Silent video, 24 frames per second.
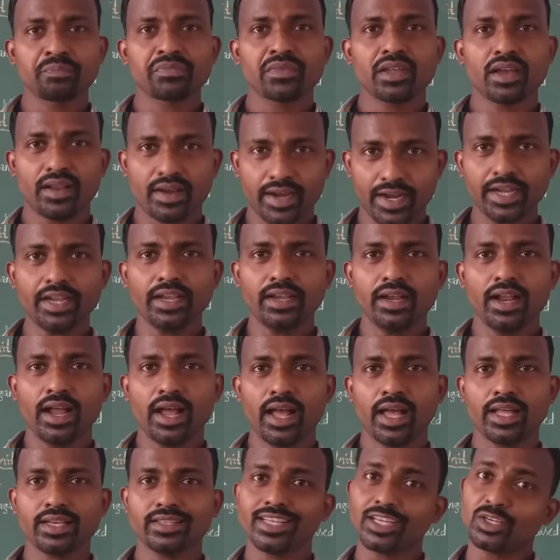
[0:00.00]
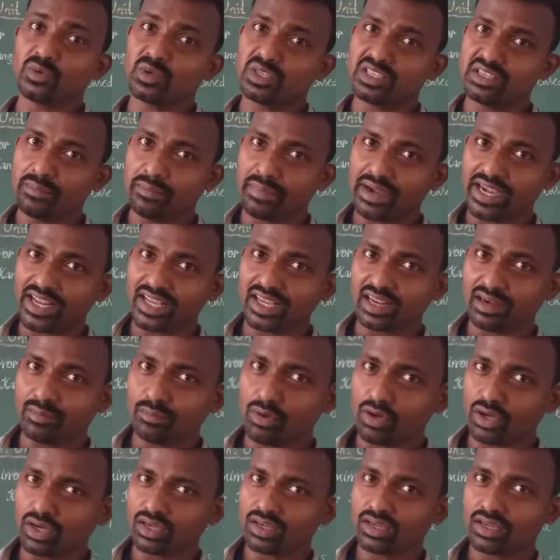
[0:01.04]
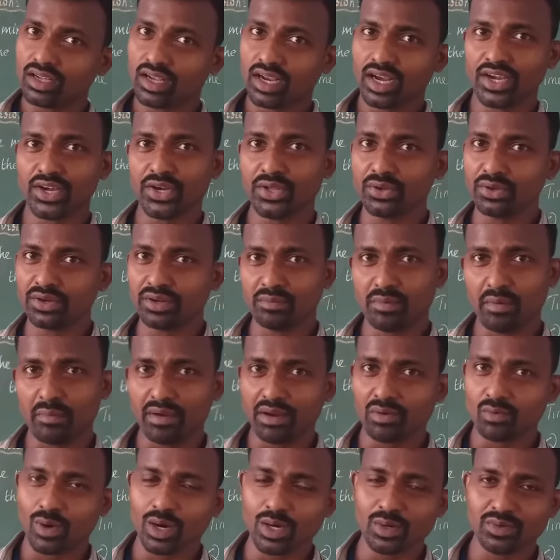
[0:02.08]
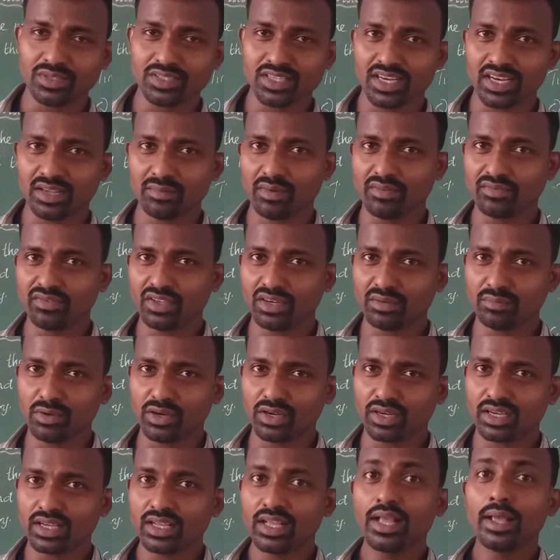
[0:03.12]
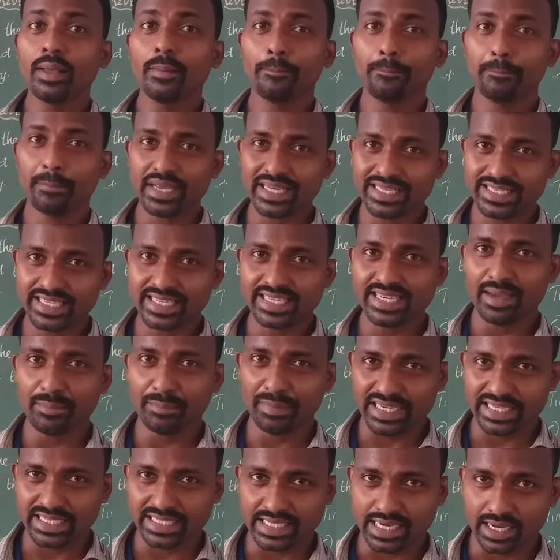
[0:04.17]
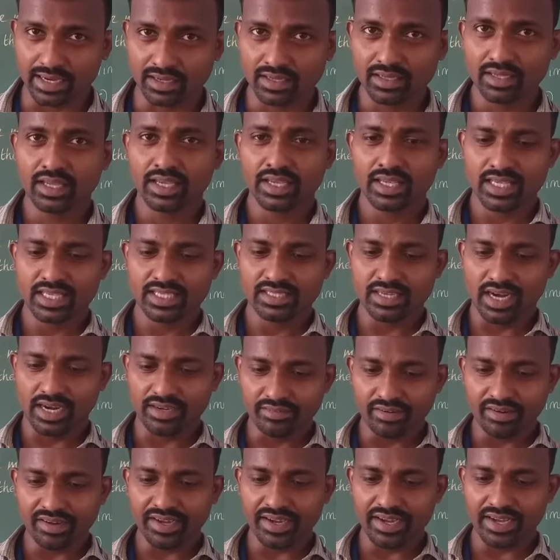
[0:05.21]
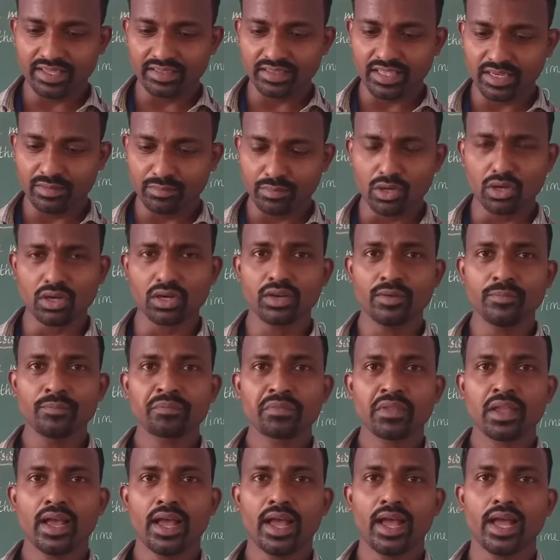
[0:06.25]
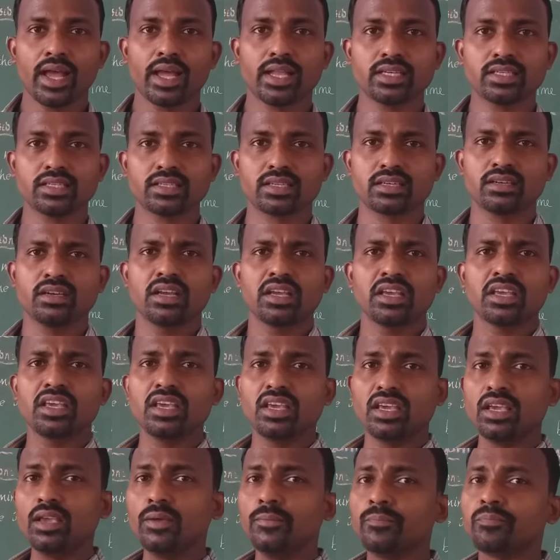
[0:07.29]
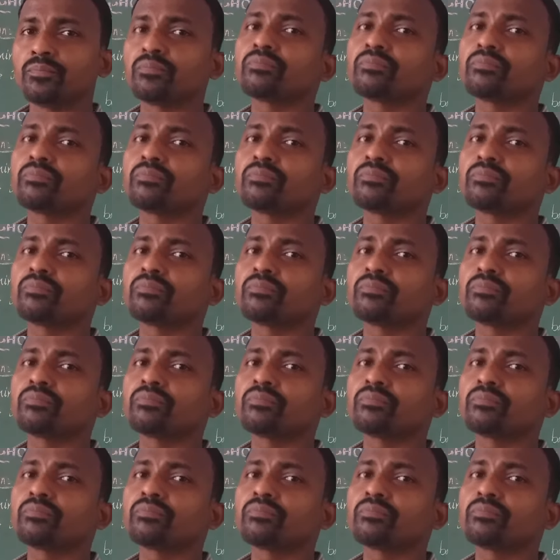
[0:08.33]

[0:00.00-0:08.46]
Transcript: right? And that was a medical book. And do you remember what was the name of that book? Materia Medica. He started reading that book and he